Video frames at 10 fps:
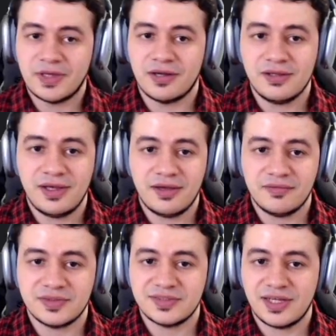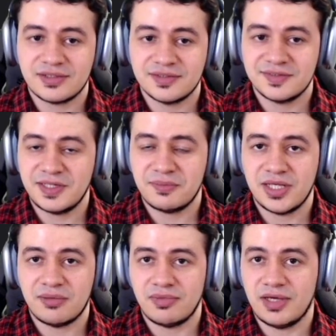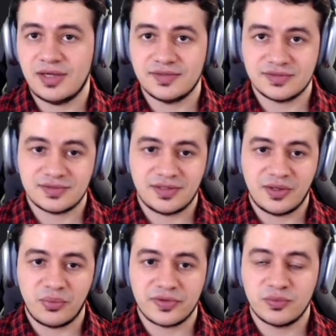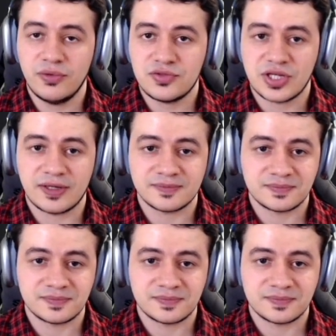I'll have exactly the same name as with SwiftGen.